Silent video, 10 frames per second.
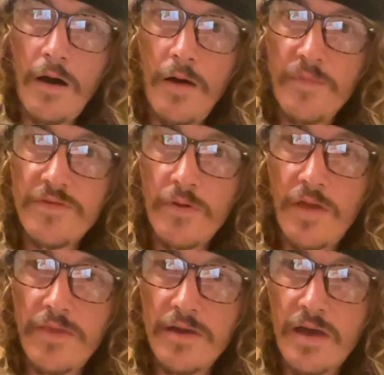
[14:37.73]
So I
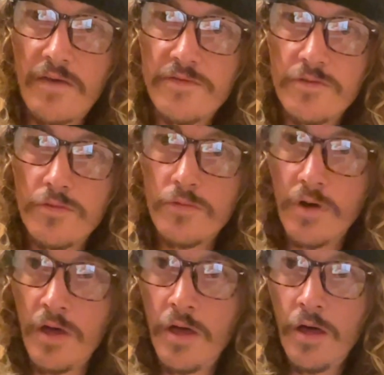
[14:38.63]
think as you
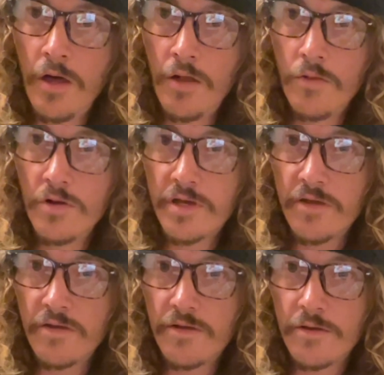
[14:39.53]
look at
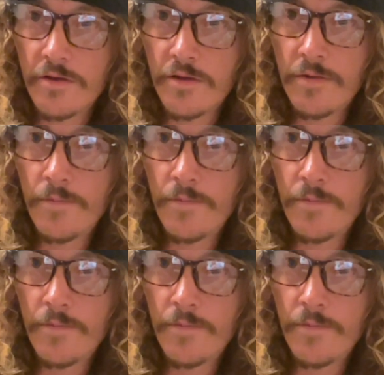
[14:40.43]
your